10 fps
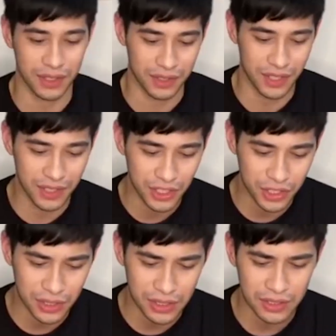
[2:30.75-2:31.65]

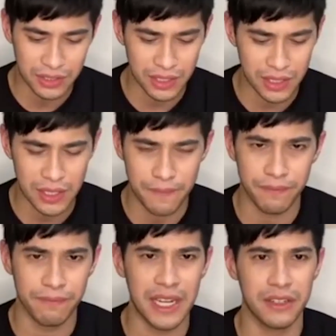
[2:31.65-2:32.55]
Traditions,
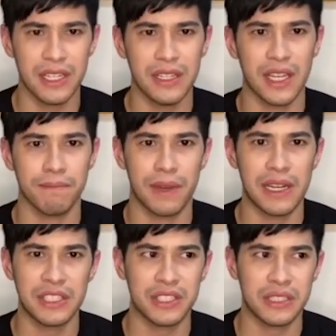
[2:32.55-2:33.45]
um, not really that
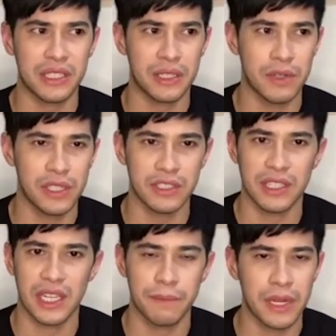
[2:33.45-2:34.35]
much, um, we
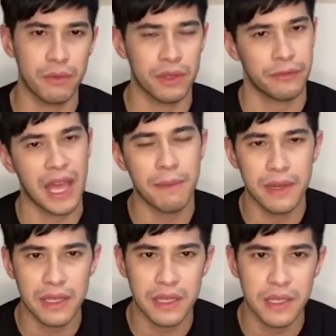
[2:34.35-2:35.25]
just celebrate with the
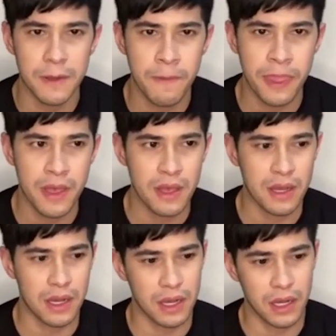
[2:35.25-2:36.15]
family.
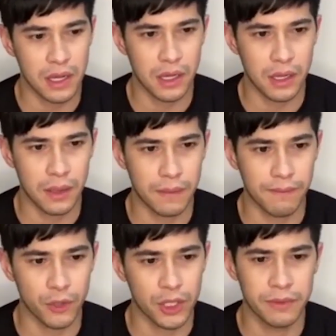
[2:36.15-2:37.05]

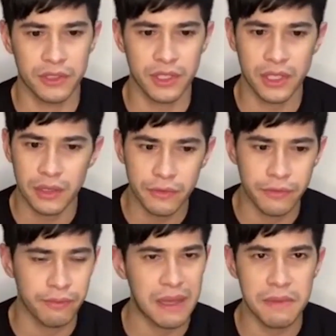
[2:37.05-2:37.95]
Um,
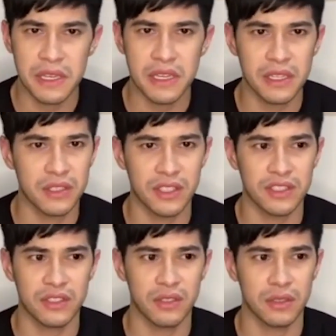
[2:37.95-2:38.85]
observe, maybe you
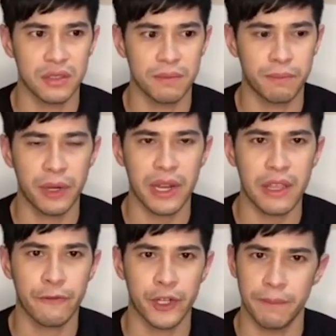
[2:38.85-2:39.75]
just, you know,
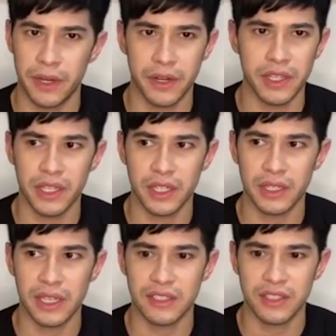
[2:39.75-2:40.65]
pray for a better
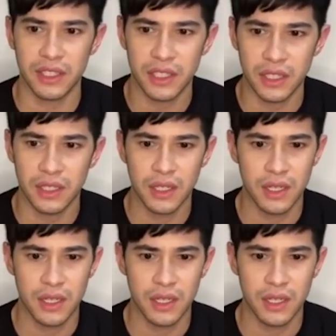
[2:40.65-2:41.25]
year next year.